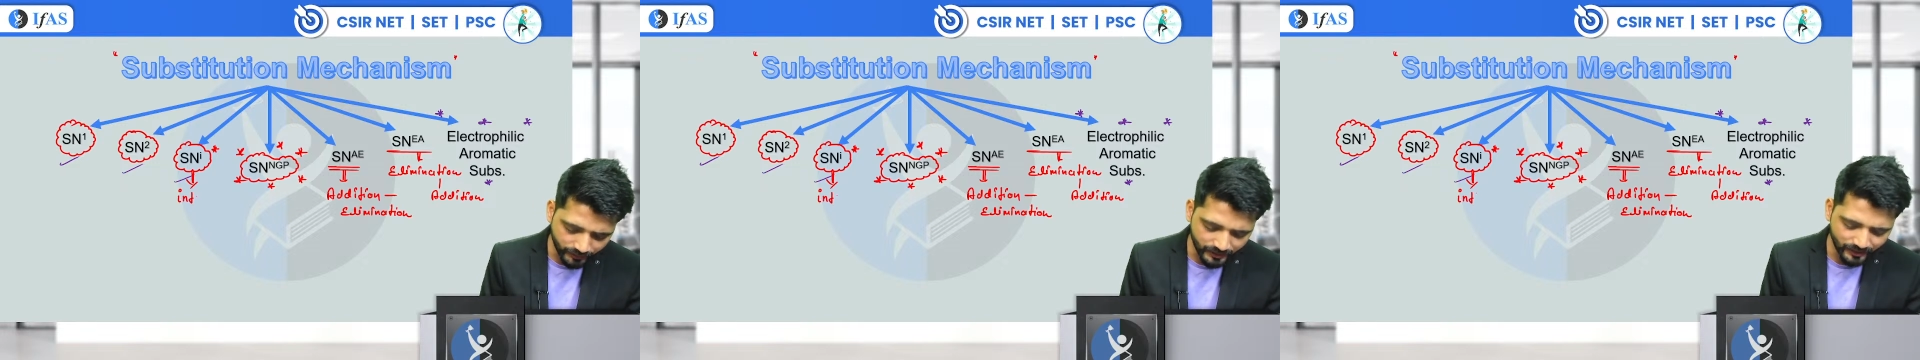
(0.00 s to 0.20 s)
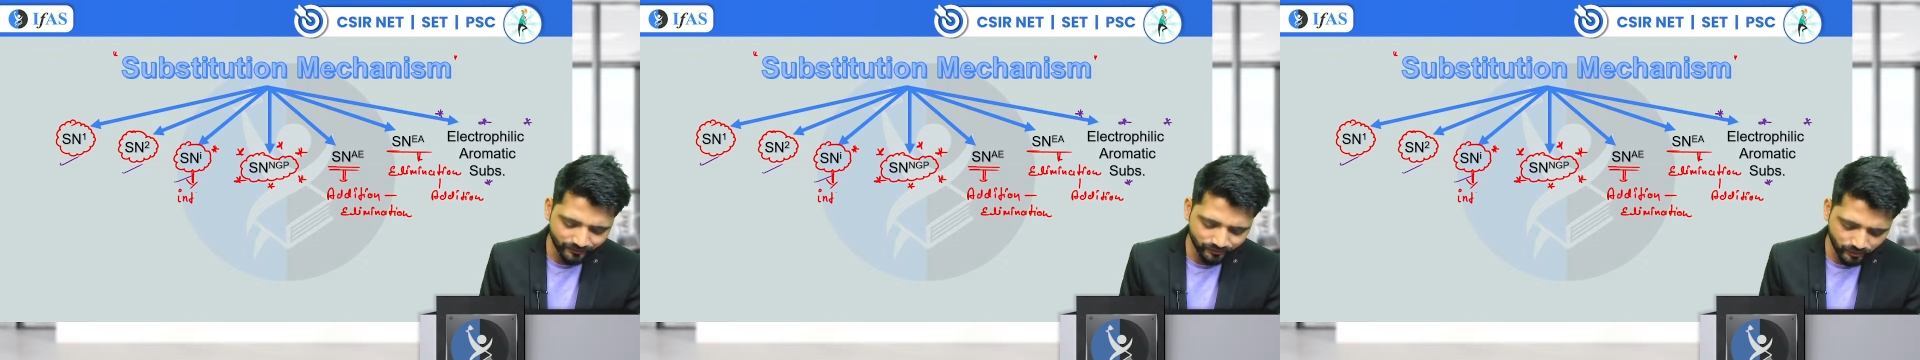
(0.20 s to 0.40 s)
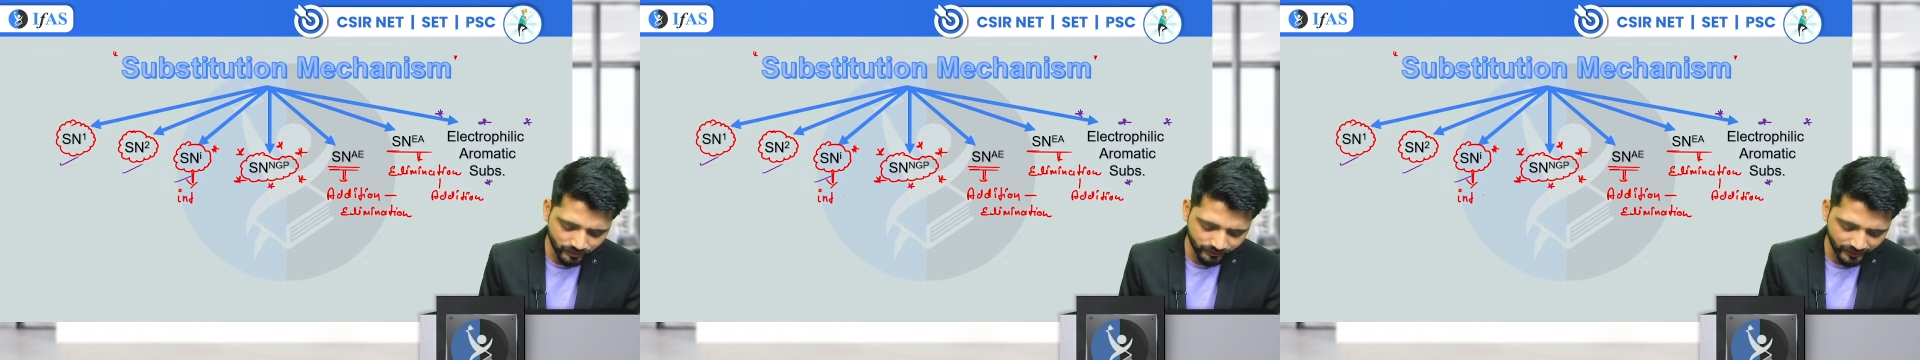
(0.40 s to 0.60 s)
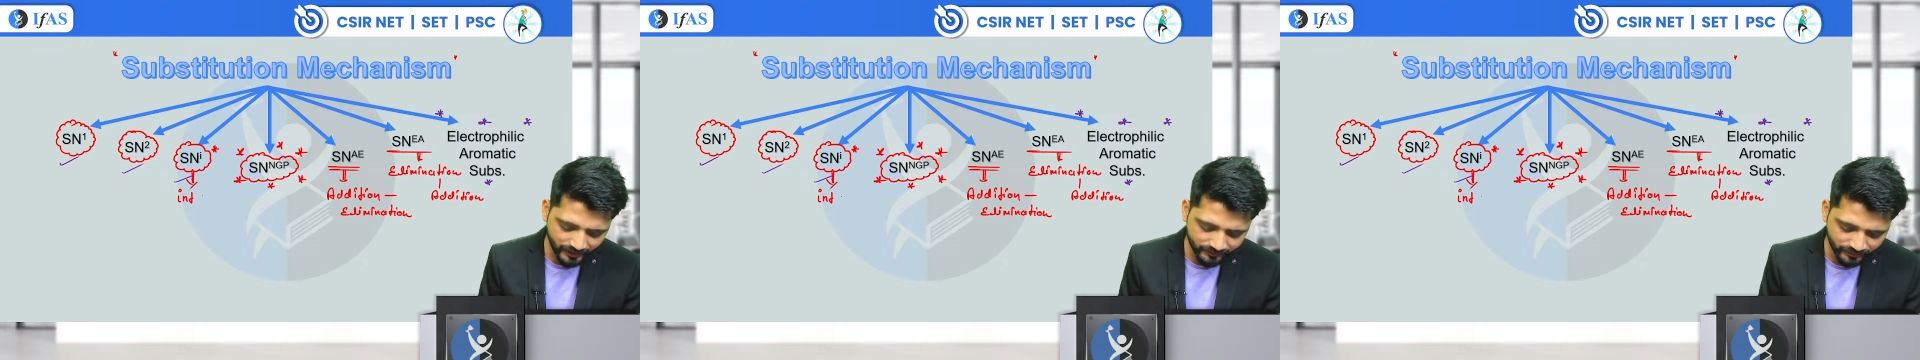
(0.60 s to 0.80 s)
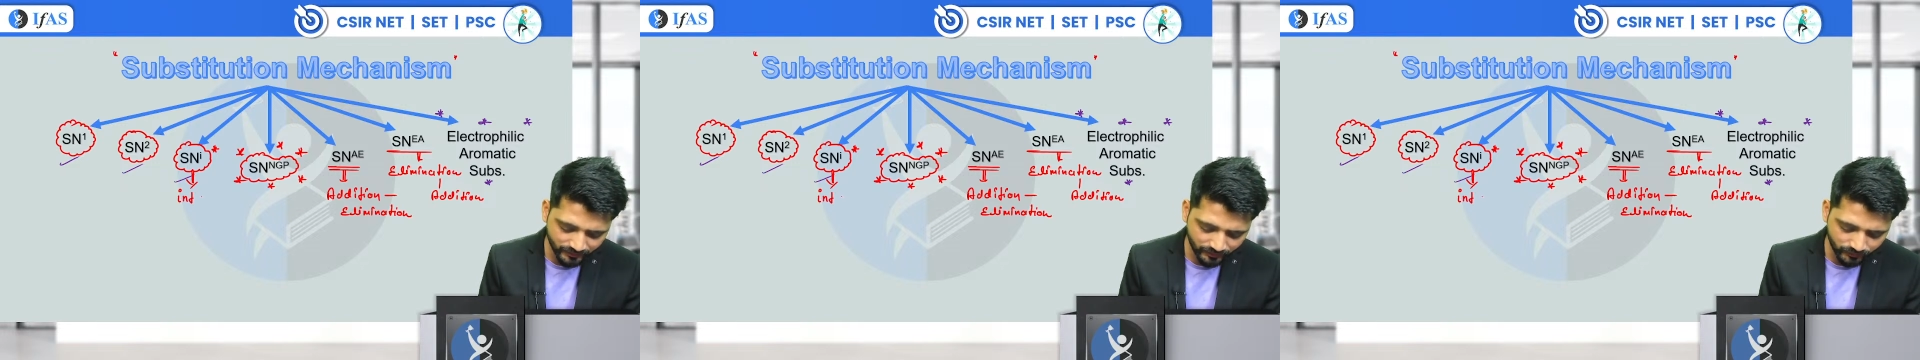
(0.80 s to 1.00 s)
and of course
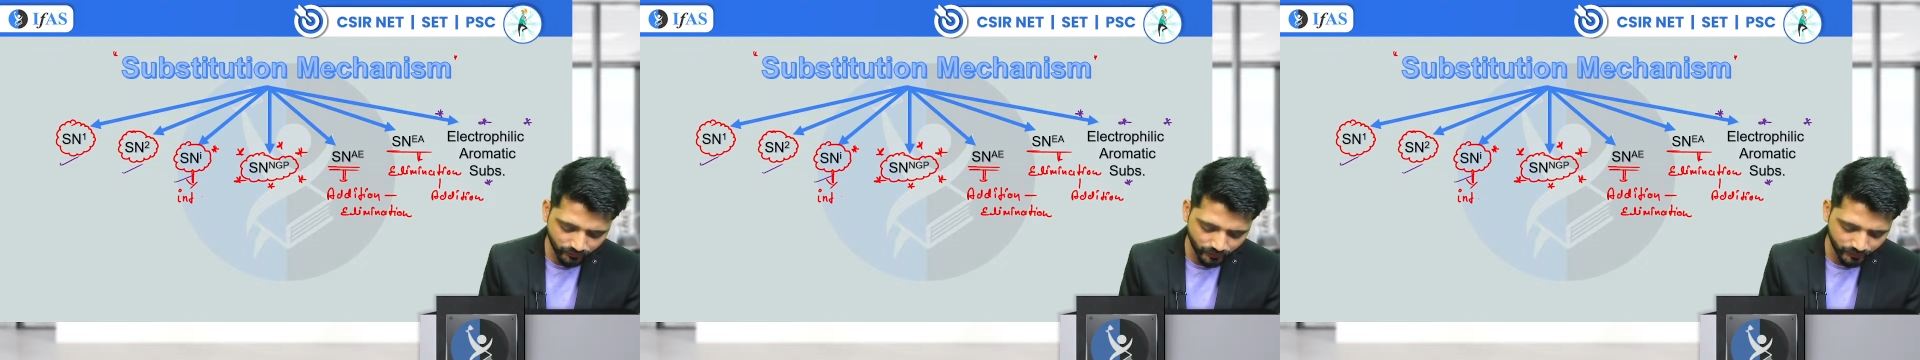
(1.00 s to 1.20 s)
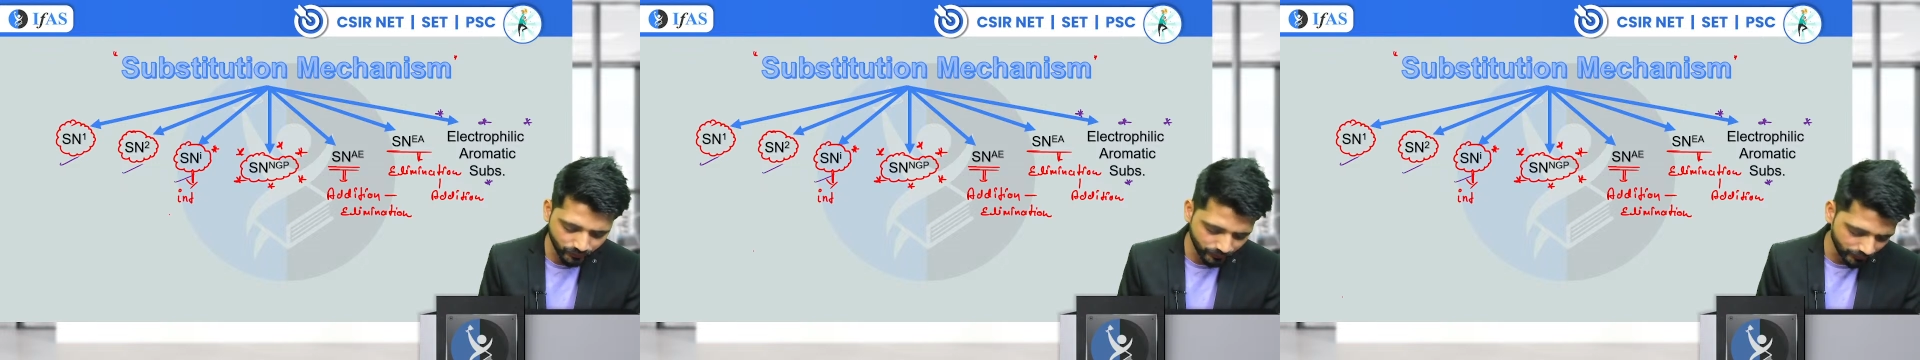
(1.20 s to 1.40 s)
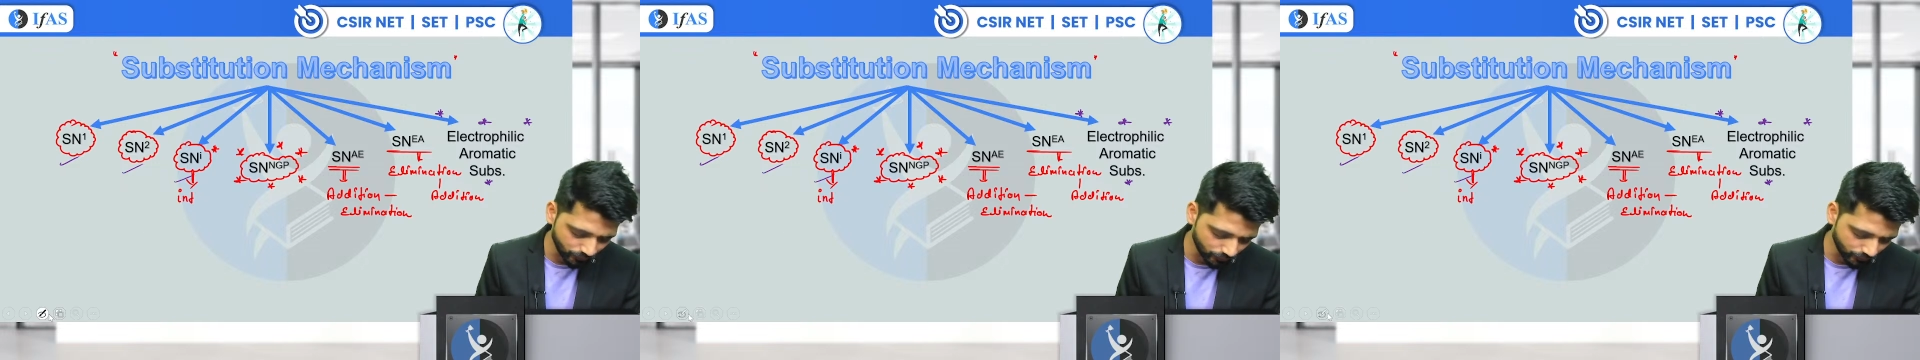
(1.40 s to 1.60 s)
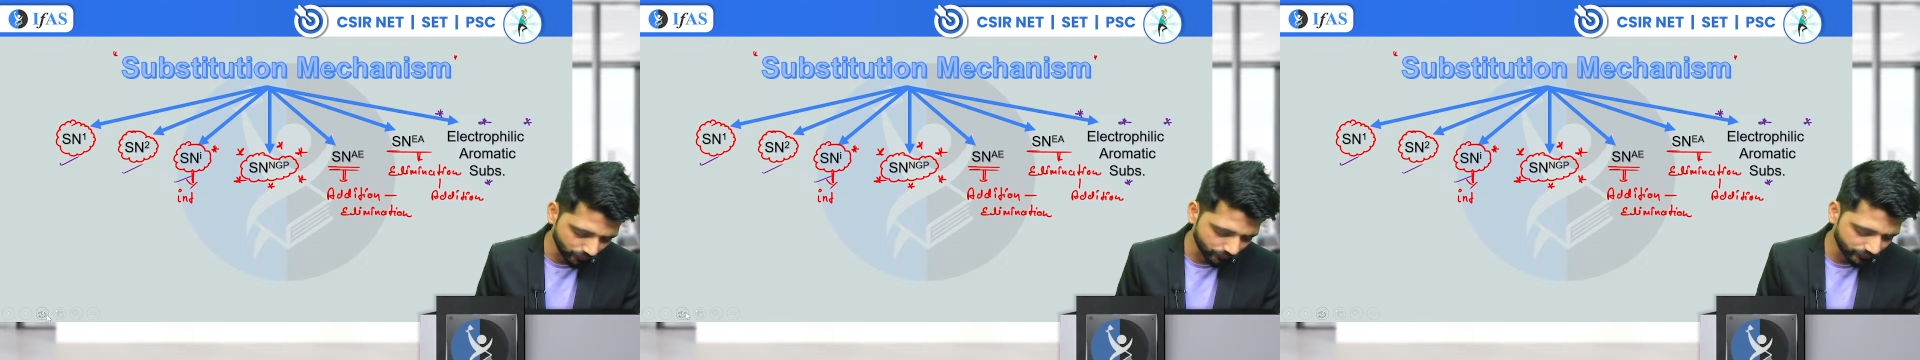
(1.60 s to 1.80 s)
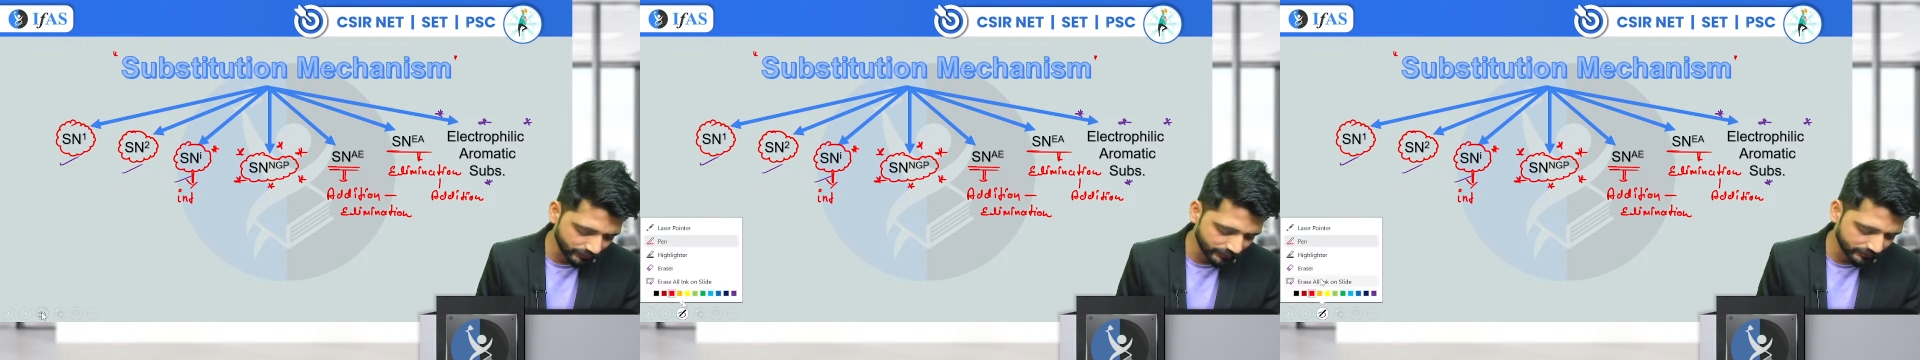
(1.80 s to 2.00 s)
SN is for your
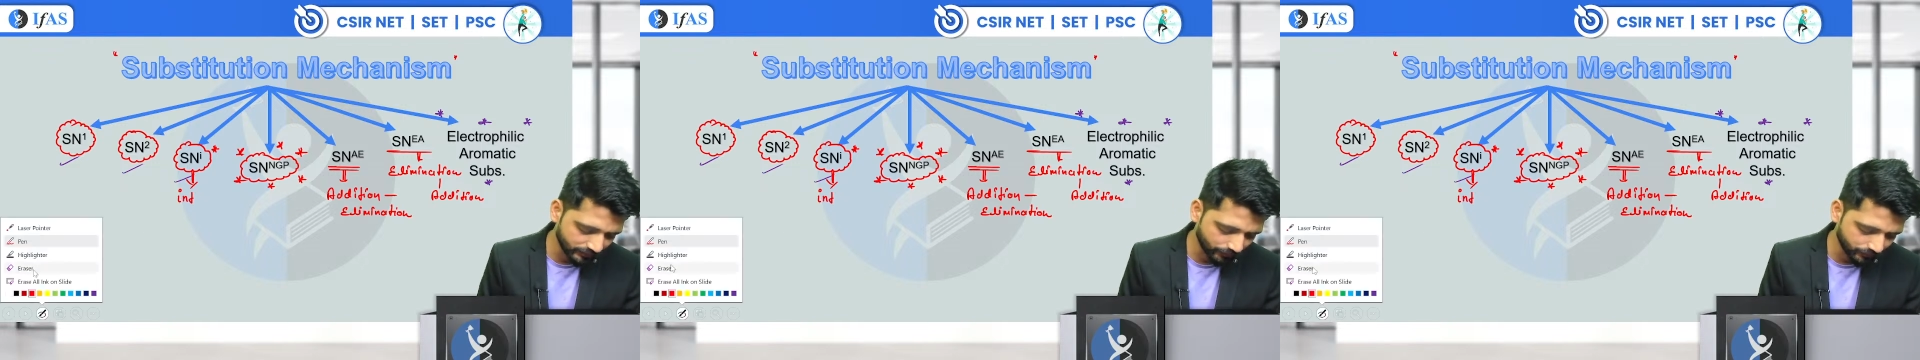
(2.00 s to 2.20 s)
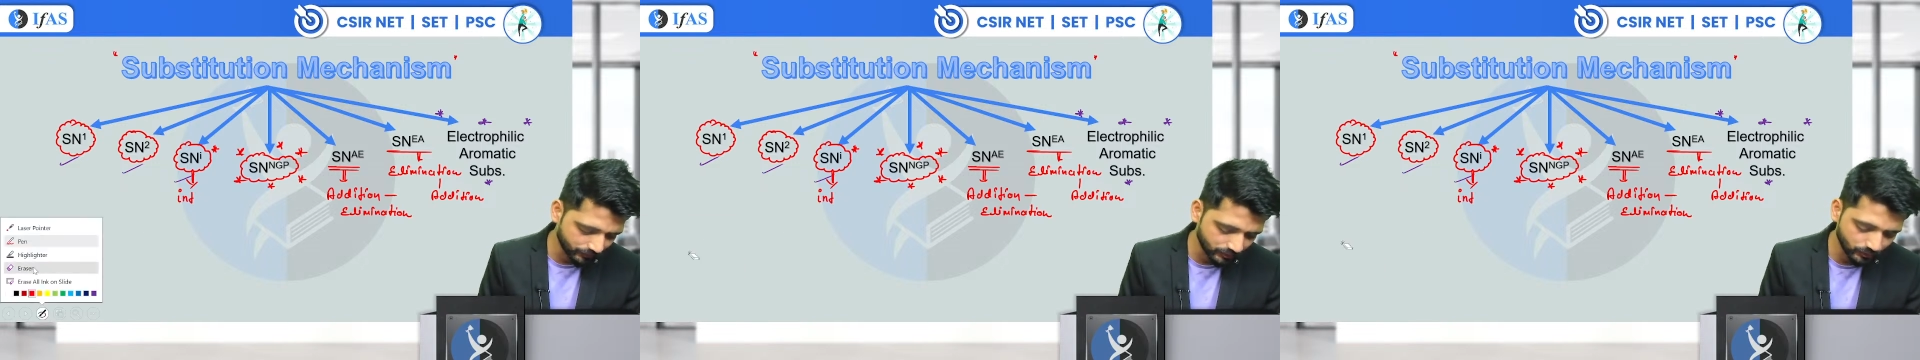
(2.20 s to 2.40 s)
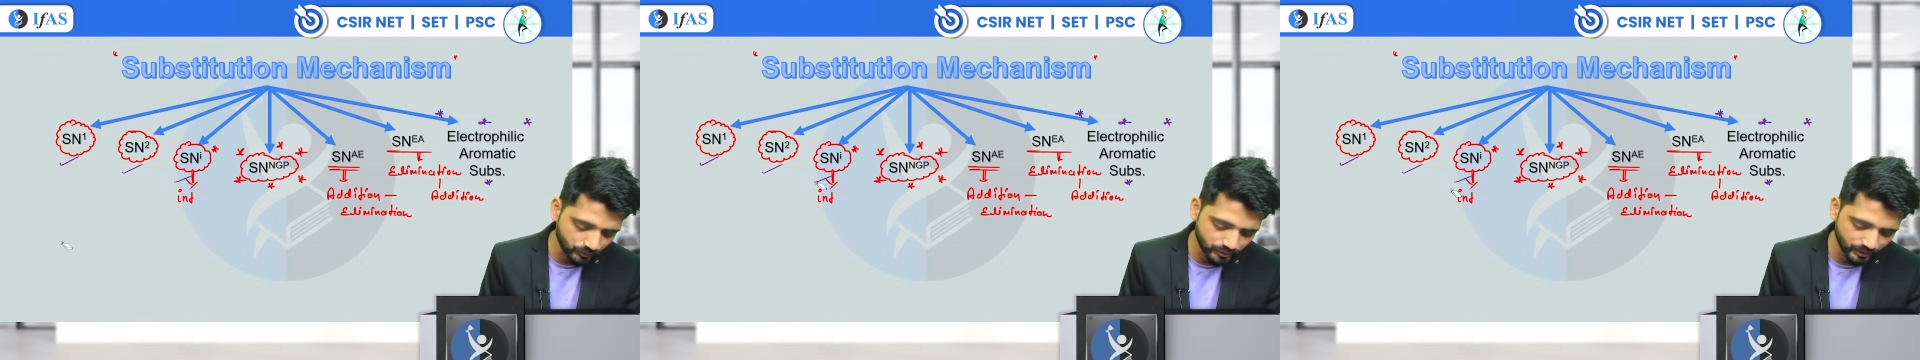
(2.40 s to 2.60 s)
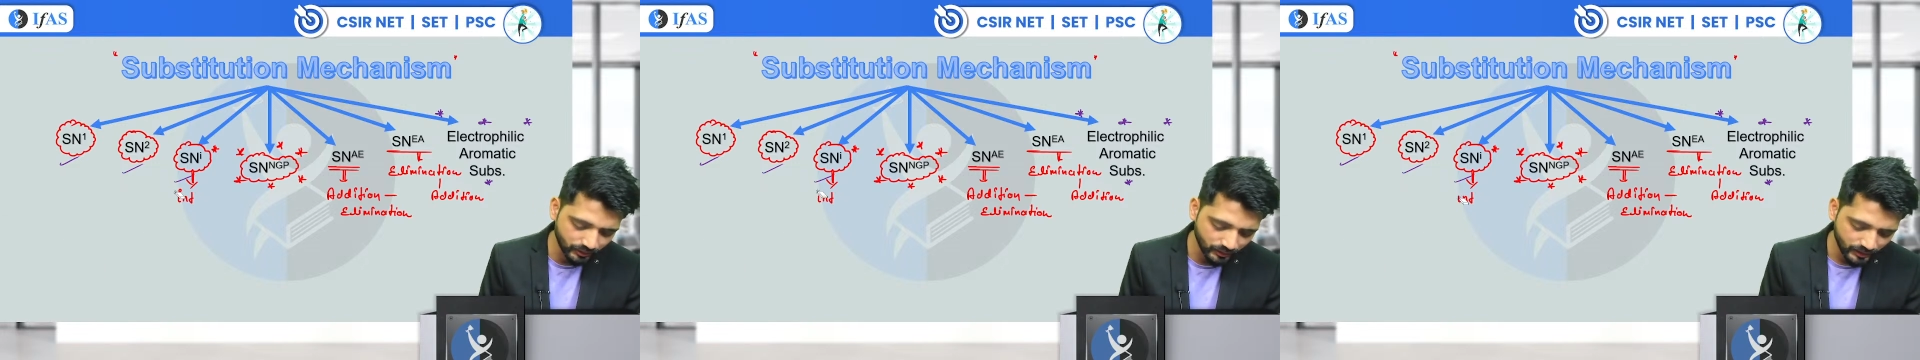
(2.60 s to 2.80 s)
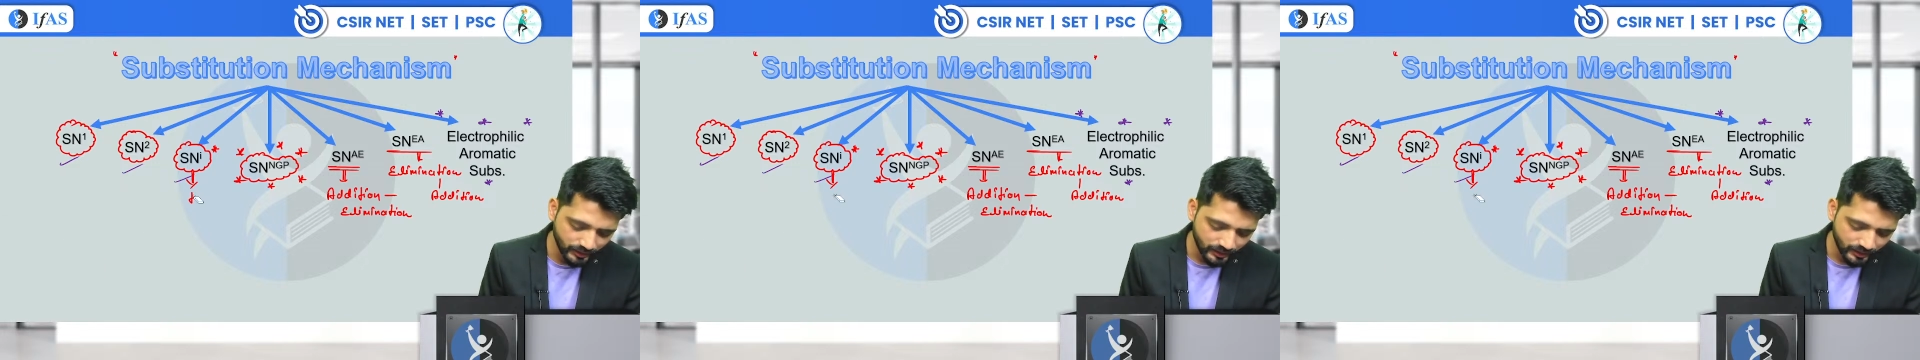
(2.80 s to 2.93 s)
nucleophilic substitution.